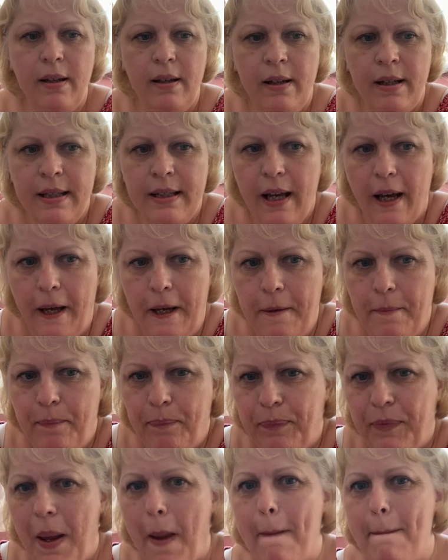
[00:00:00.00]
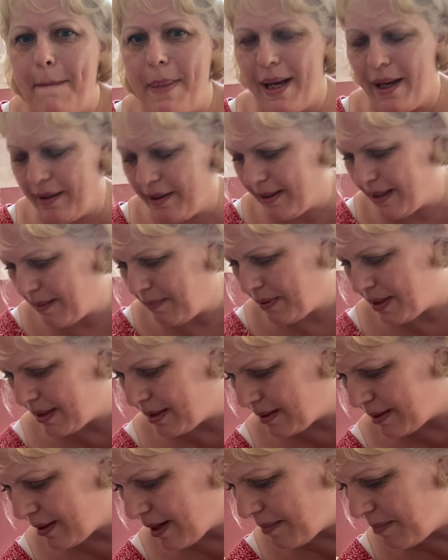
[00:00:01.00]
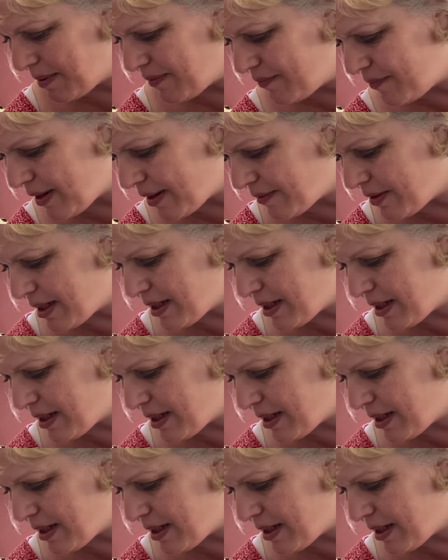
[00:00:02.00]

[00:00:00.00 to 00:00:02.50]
So birthday presents, I've been very